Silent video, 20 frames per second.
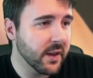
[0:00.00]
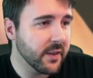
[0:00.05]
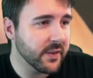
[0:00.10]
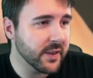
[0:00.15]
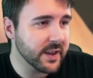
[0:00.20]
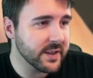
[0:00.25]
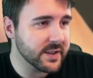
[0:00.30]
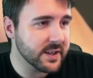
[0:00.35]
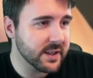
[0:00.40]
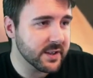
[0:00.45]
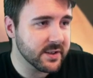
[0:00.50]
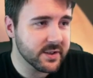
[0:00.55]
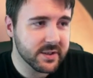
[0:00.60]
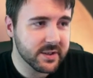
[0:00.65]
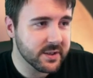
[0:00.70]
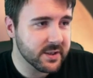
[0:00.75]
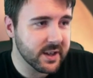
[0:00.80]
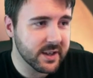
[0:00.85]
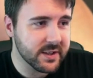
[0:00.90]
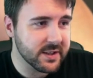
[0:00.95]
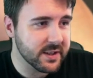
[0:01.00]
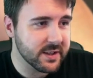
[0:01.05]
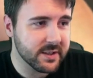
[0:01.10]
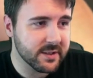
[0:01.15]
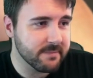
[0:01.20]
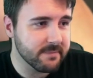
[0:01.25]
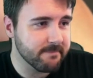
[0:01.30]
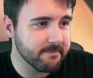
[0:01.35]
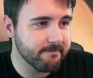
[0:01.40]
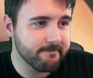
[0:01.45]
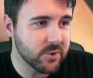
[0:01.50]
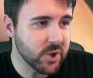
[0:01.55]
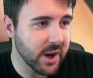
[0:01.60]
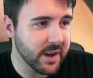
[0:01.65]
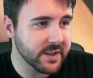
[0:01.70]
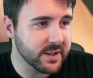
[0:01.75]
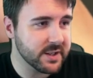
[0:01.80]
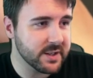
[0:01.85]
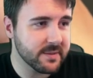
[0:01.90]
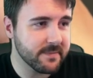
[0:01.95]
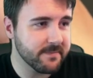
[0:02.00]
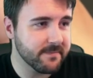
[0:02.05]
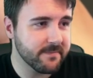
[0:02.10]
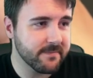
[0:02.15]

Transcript: This is just